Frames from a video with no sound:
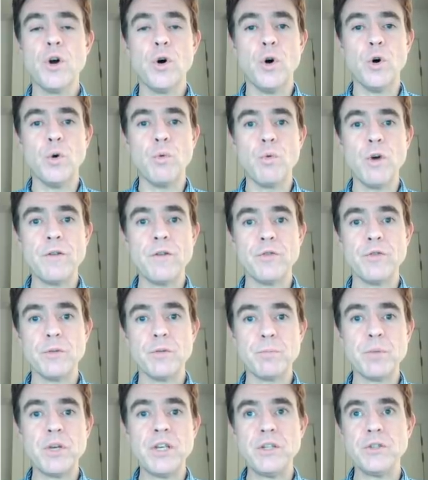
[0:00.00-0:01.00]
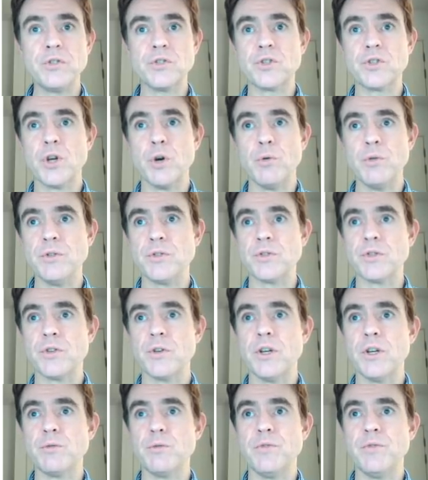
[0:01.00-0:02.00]
or whether the peaks
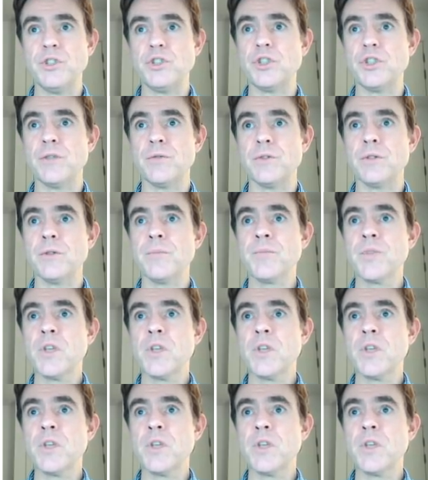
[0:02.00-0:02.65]
coincide with each other.